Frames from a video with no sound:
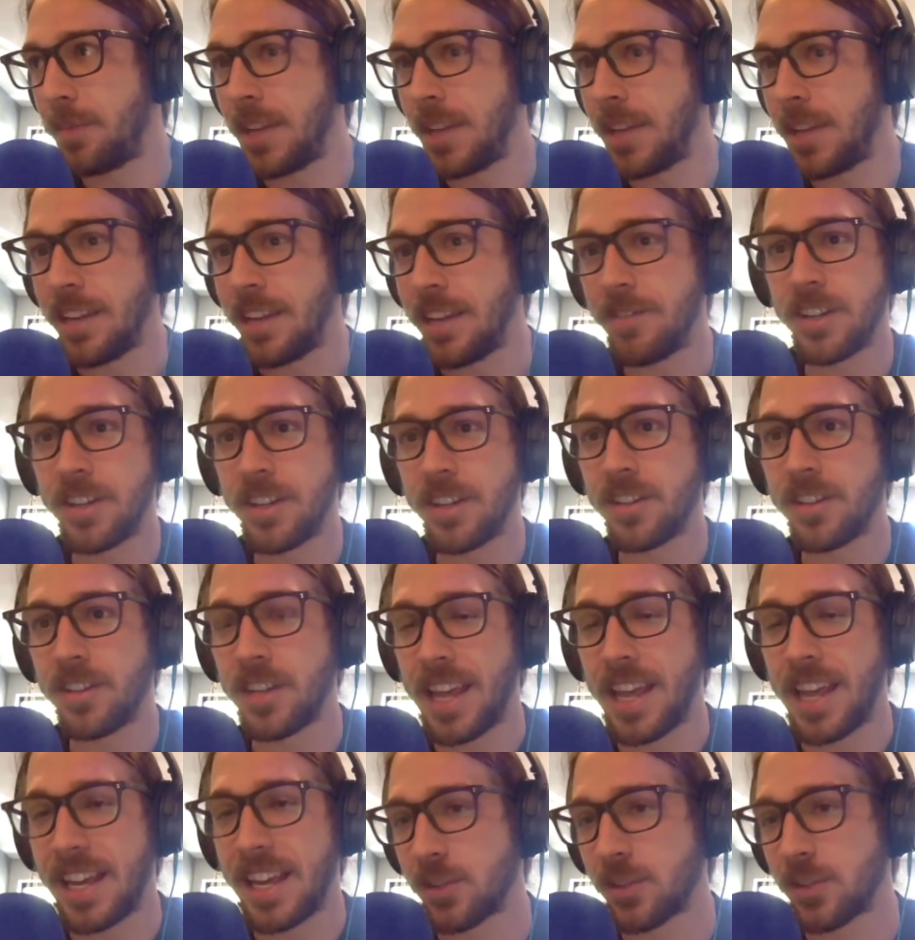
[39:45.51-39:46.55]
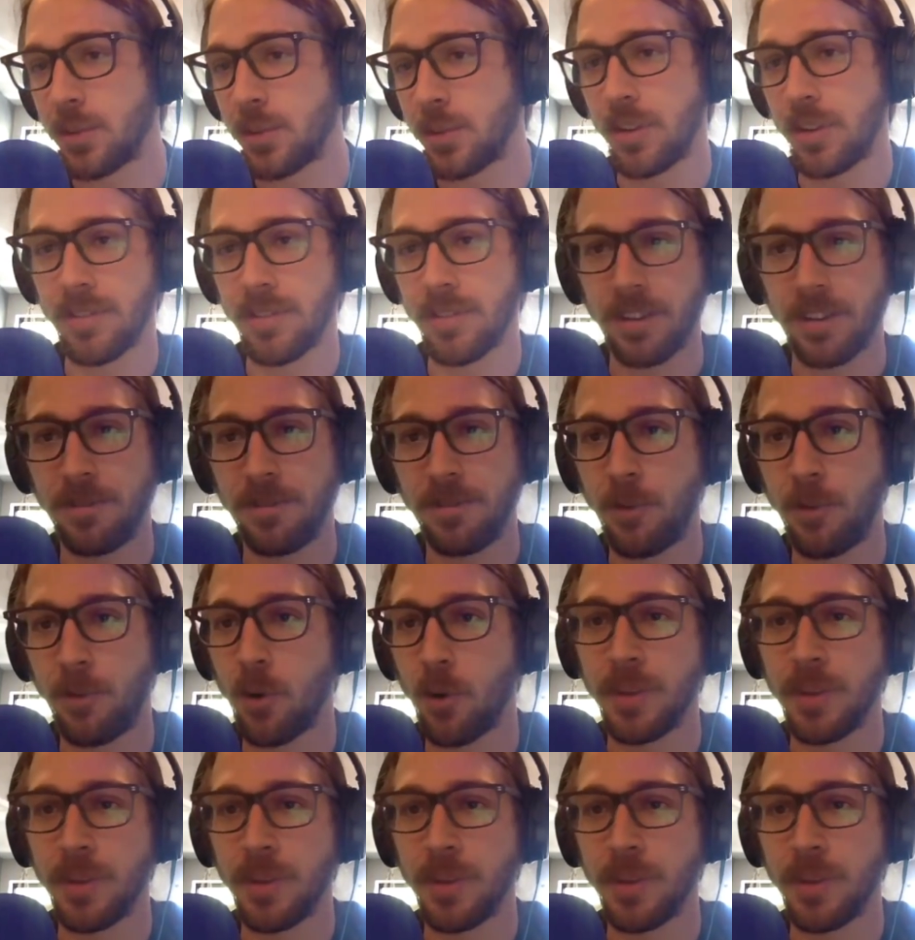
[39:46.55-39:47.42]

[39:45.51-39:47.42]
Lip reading: Even in the case where you have like 4